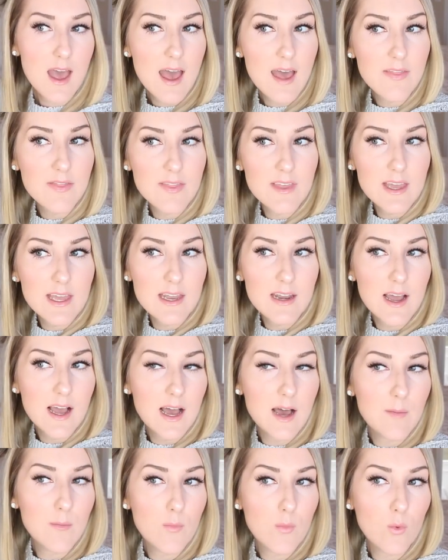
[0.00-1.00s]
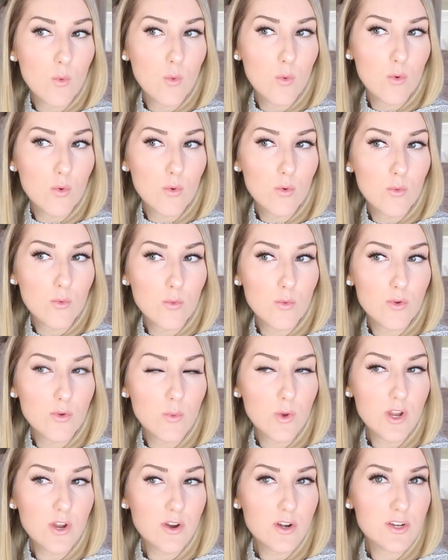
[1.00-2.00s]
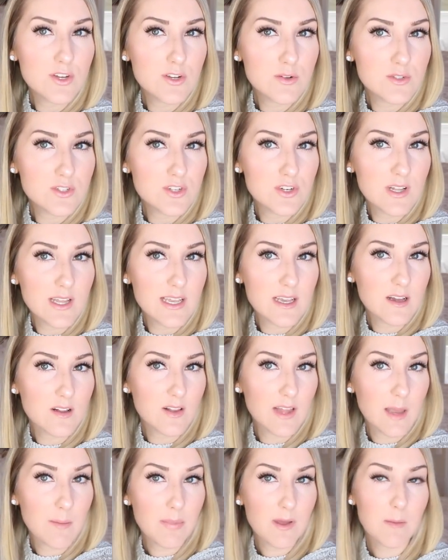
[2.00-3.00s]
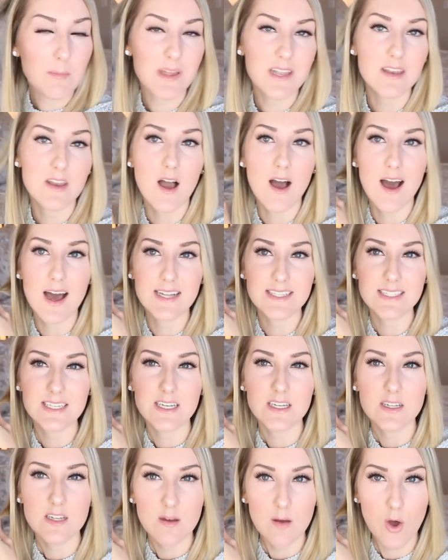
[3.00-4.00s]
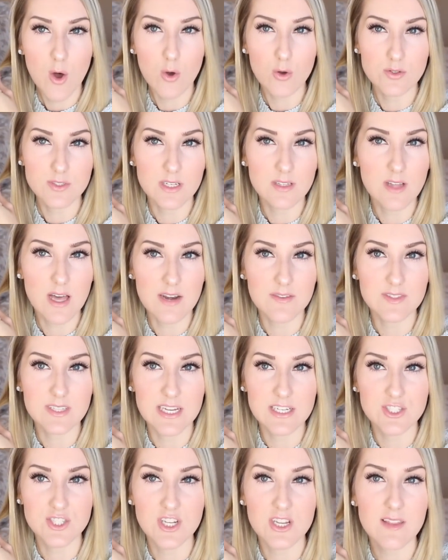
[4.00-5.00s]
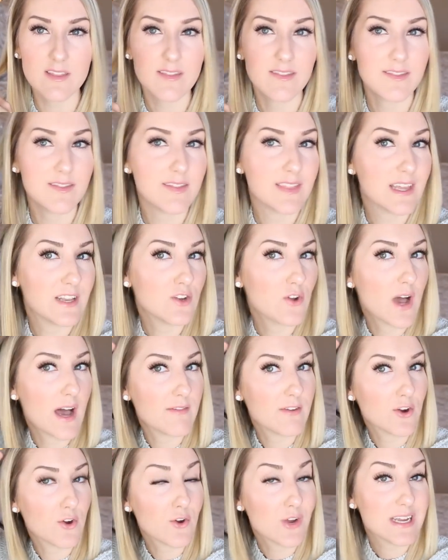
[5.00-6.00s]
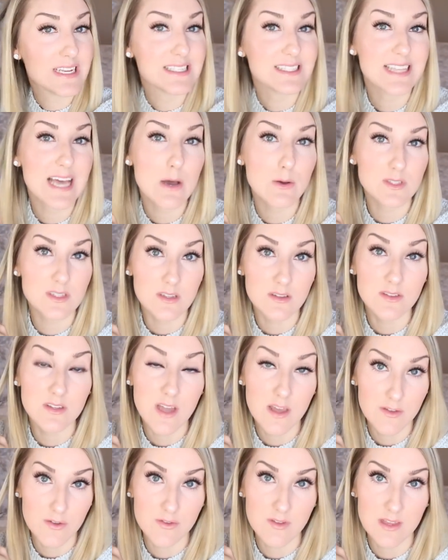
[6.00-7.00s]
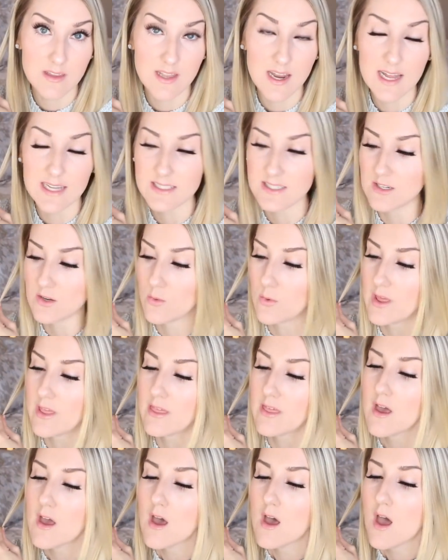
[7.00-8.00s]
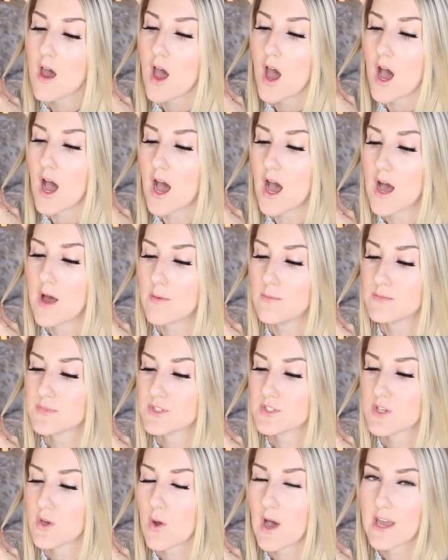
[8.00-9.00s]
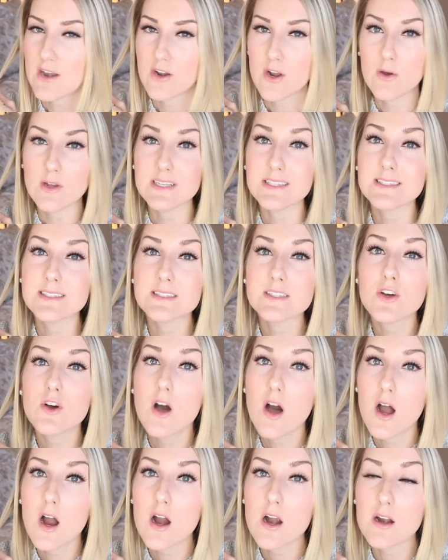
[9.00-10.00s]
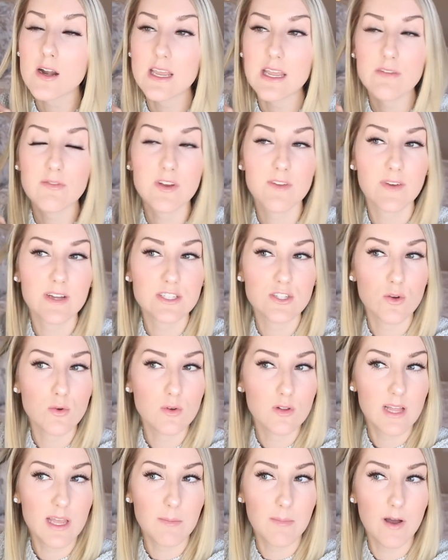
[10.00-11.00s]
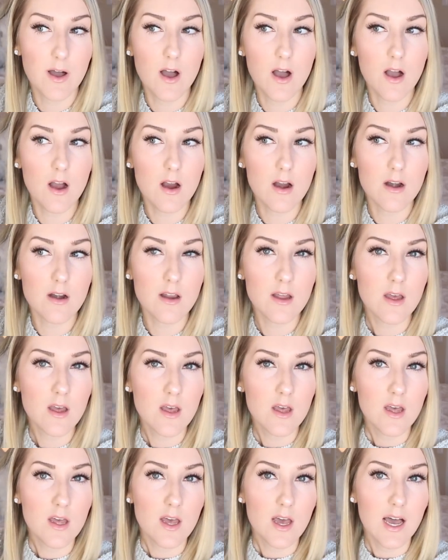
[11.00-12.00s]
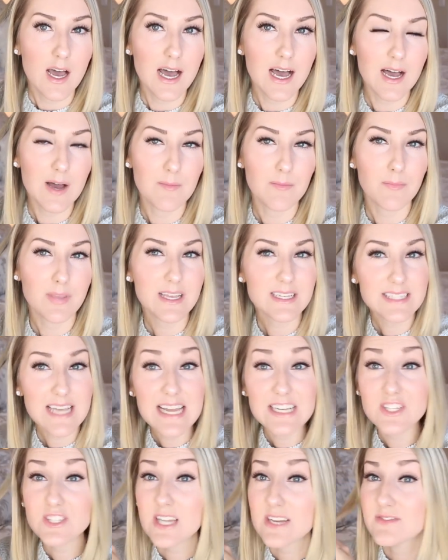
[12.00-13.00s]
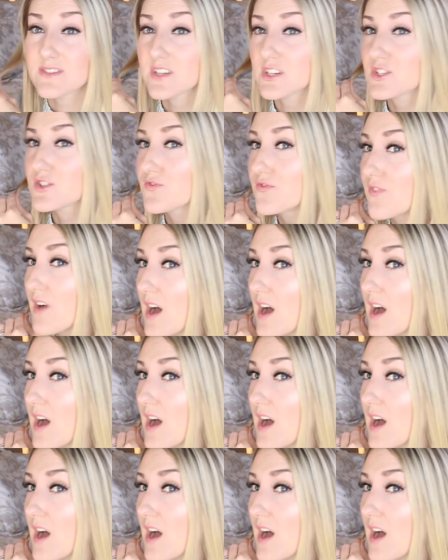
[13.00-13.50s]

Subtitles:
And then what you're gonna do is you're gonna like clamp it, but not hold a lot of tension, then you'll have a crease. That was another thing that I deal with. So I don't know, and it's still hard even if I don't clamp it hard, because I just have such